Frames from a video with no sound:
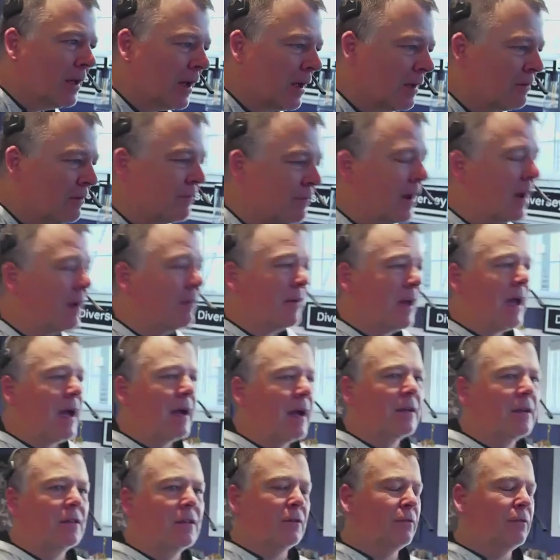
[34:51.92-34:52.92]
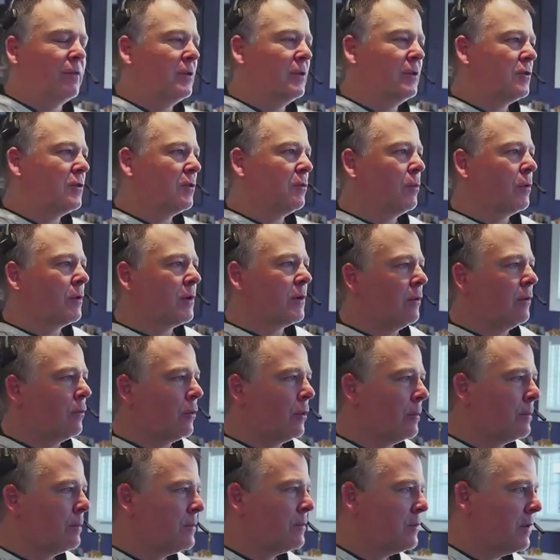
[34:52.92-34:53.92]
yeah, 5 active feature working
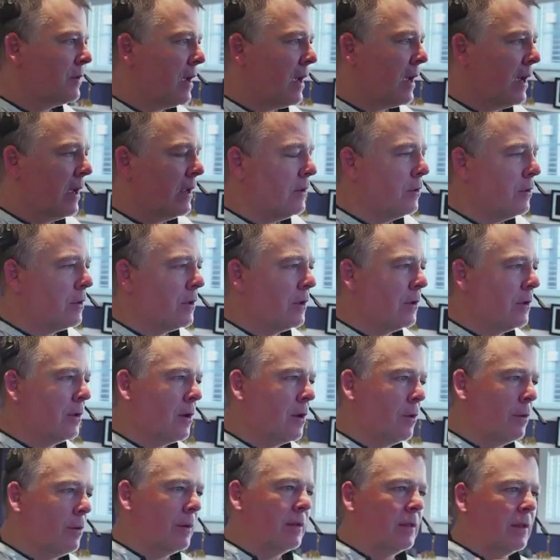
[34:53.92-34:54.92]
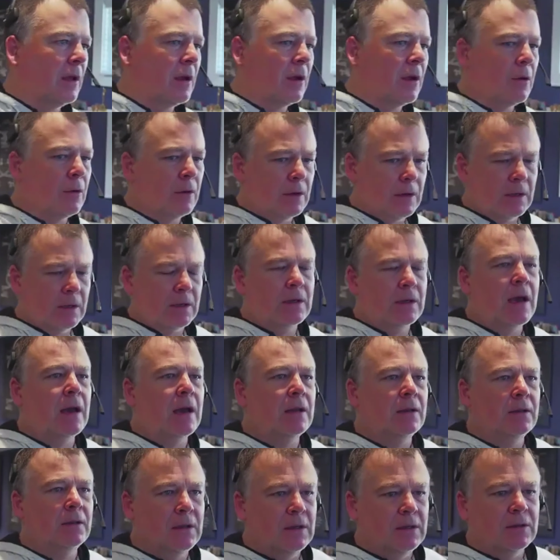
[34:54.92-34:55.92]
groups, and you can go in there and get
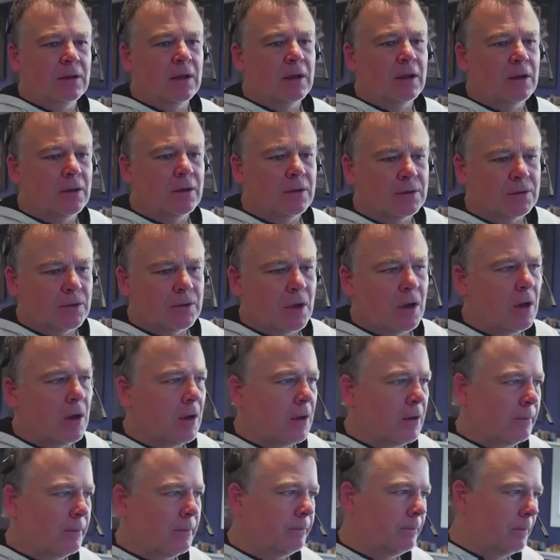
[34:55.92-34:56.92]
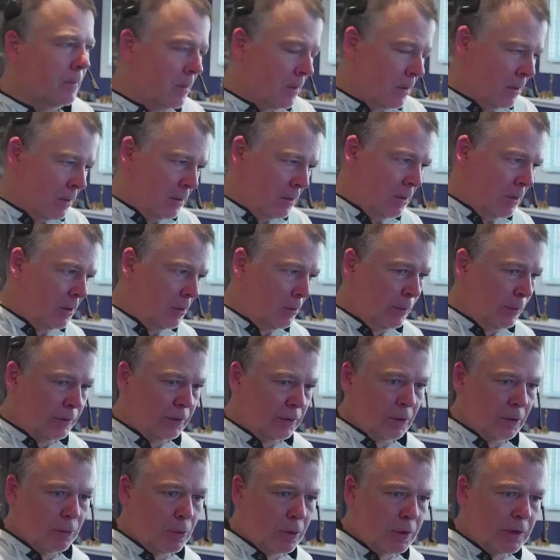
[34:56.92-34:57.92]
kind of details on,
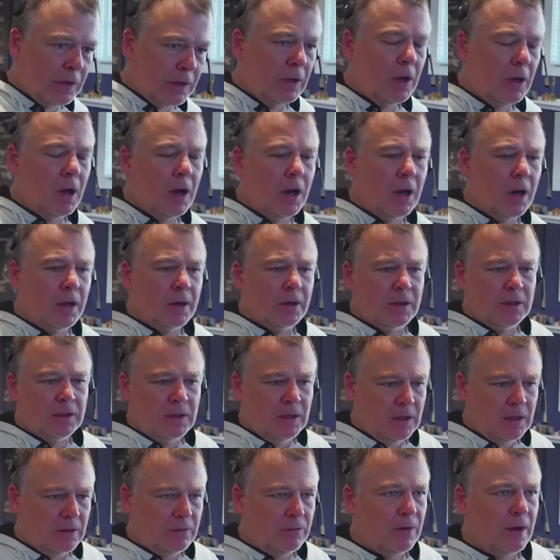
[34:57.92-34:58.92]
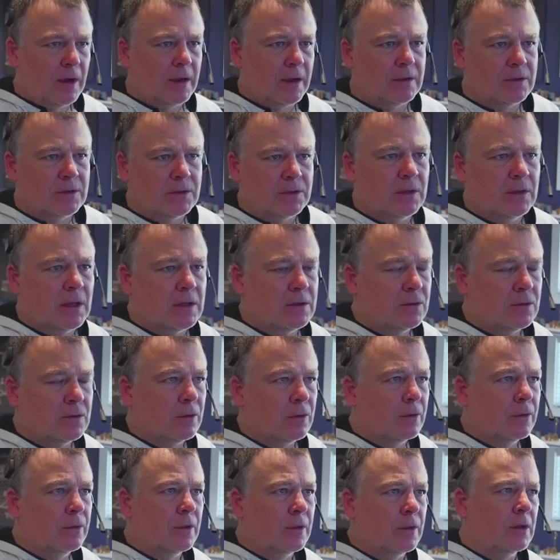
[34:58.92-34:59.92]
what they're working on, get the invites and that
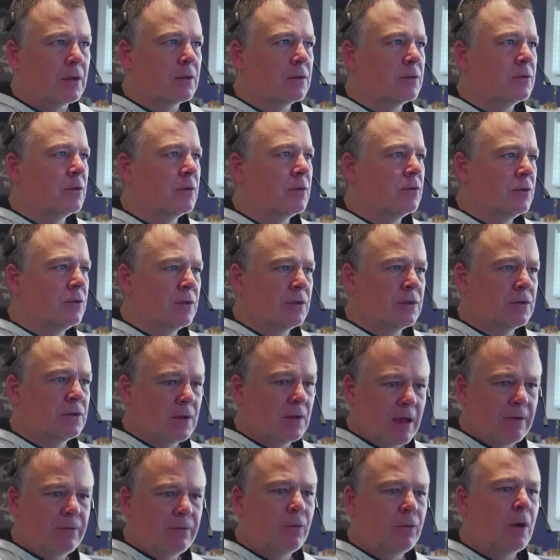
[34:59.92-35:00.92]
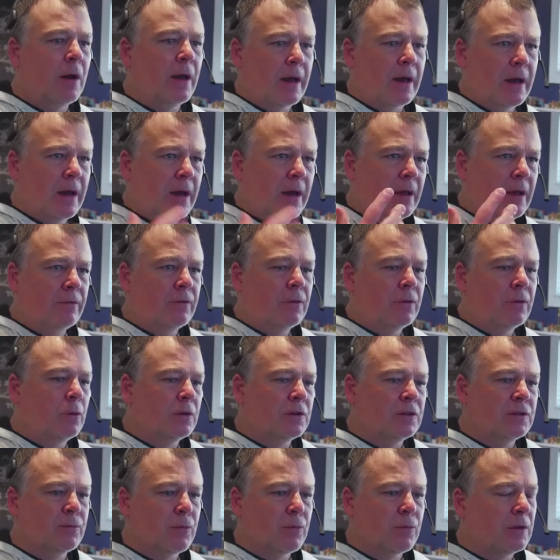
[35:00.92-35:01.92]
sort of thing. So just FYI, if you
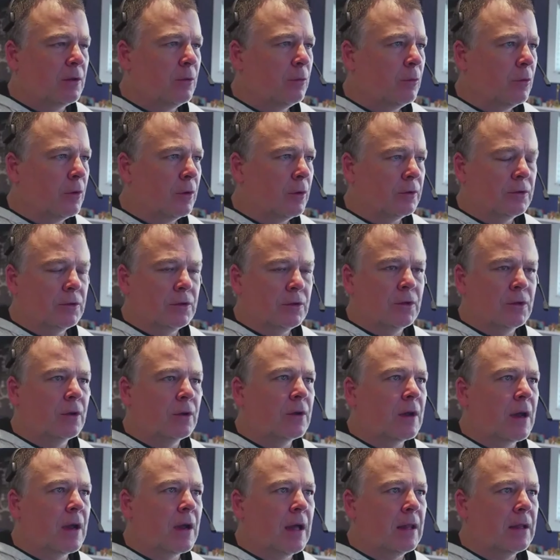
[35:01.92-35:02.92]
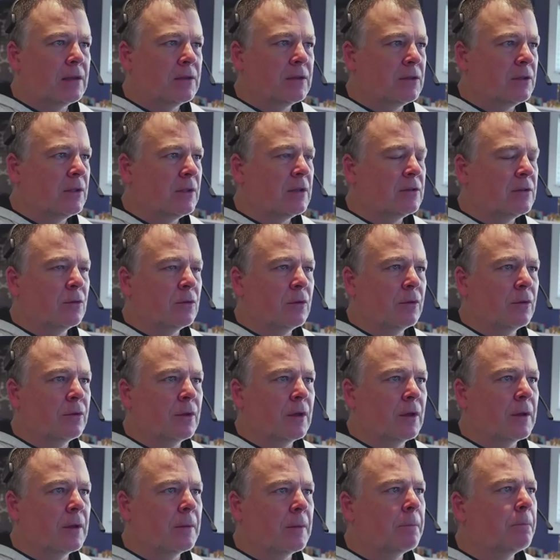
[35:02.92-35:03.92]
want to spread the word to your colleagues and that sort of
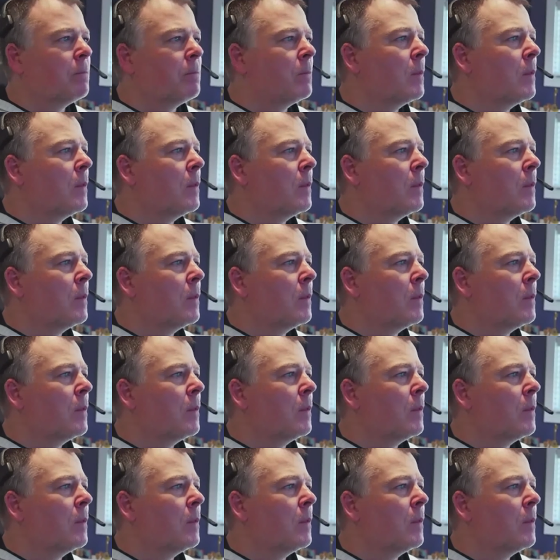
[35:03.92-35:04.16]
thing.